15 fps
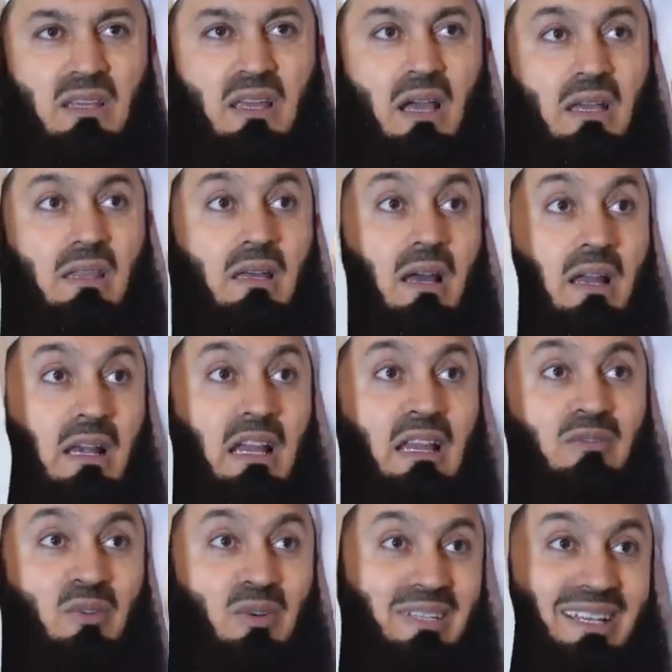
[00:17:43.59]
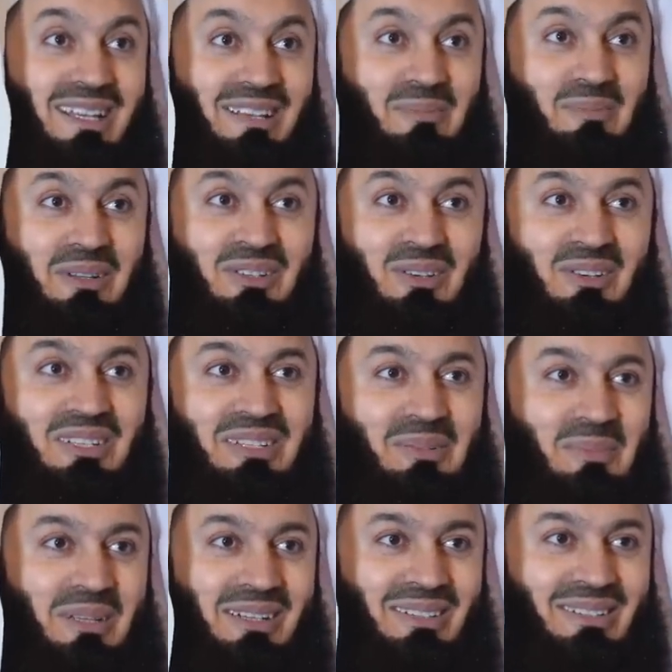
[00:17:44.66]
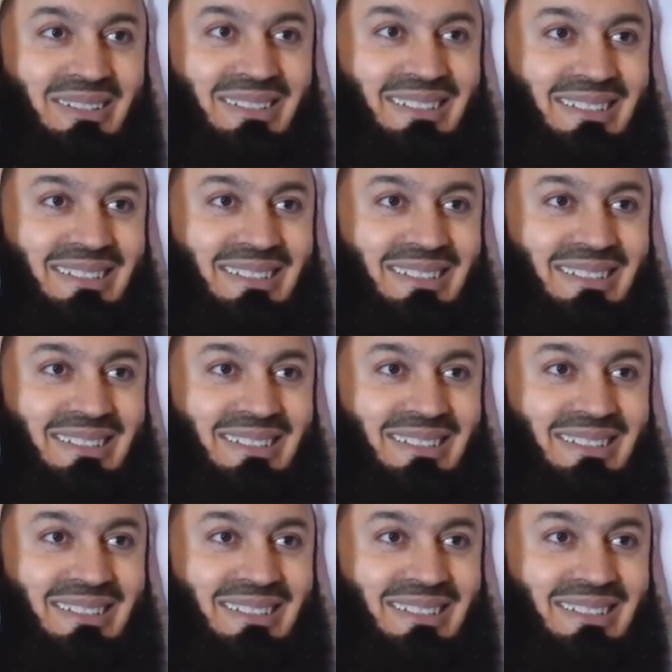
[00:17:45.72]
They're either alive or dead, but not in the middle.